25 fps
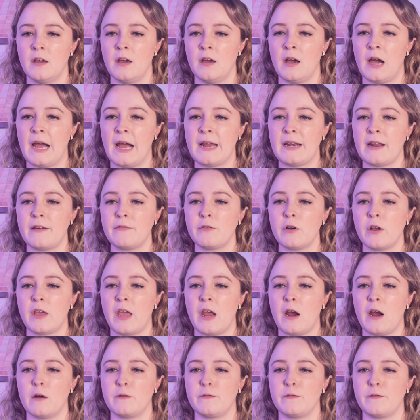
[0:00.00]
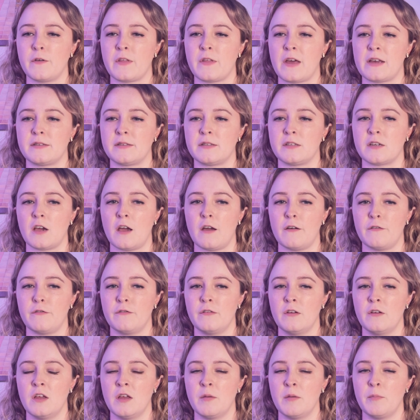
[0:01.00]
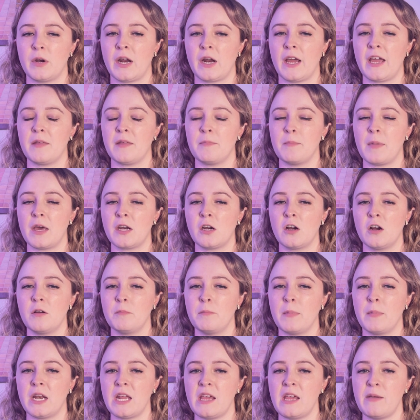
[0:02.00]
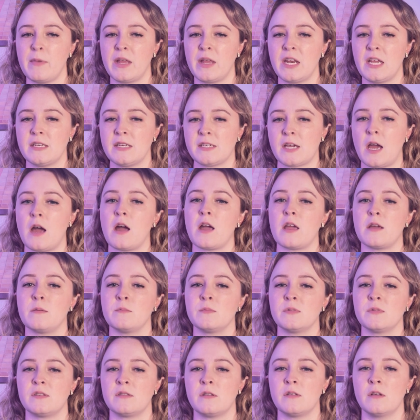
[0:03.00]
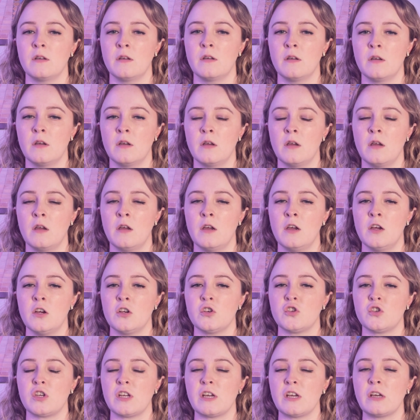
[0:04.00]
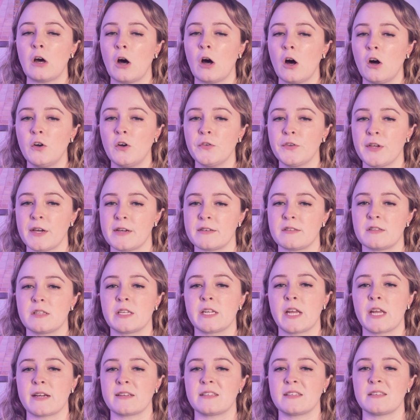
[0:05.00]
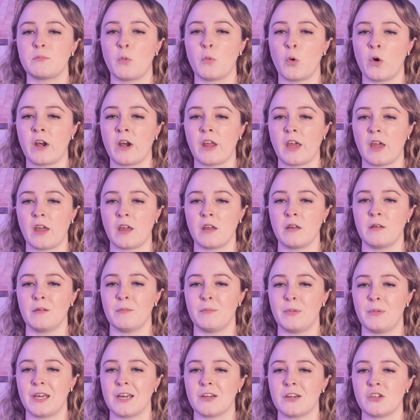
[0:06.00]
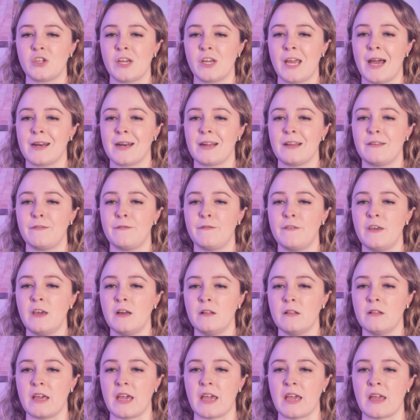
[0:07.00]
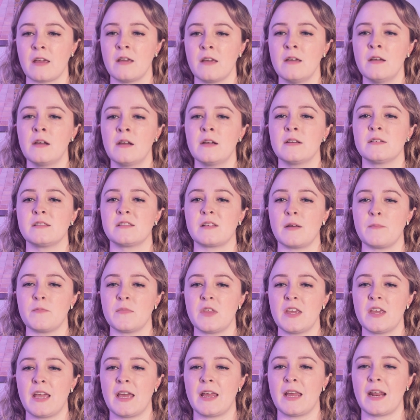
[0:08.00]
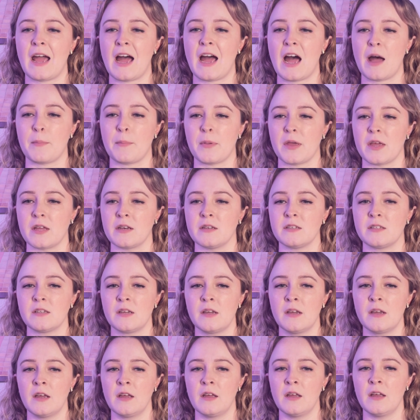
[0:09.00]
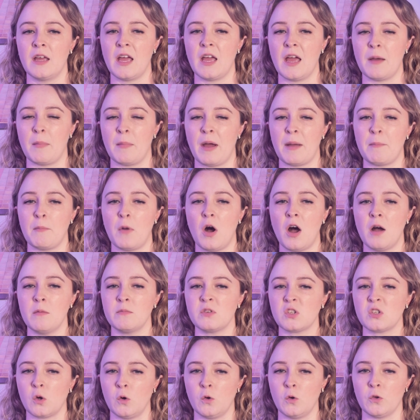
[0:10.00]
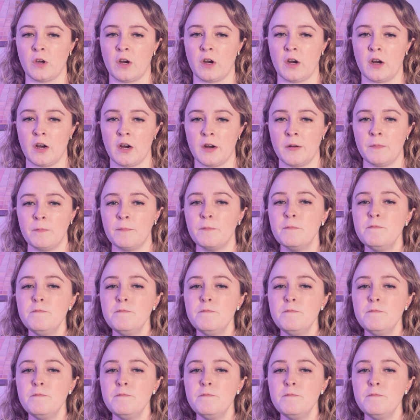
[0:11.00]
I never cared for that stuff, but I had met her many, many times. She called us the next morning because she had a feeling something had happened, and my mom told her